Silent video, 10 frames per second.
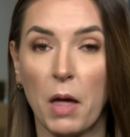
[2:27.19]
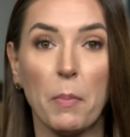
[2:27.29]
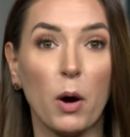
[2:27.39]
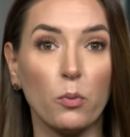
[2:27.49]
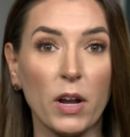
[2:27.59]

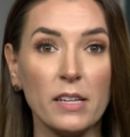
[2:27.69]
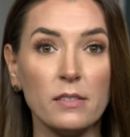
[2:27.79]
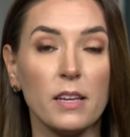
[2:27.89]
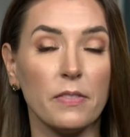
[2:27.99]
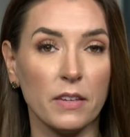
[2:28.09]
about
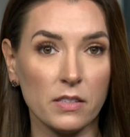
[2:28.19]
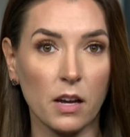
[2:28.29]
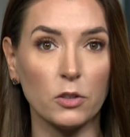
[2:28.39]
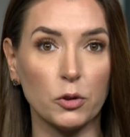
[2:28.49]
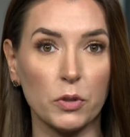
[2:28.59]
race in this
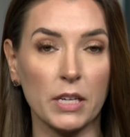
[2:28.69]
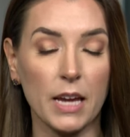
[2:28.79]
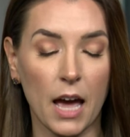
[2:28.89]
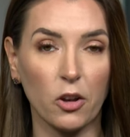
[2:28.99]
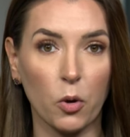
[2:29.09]
country,
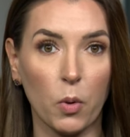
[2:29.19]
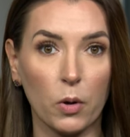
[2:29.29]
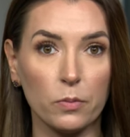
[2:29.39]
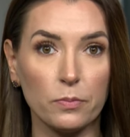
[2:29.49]
end quote.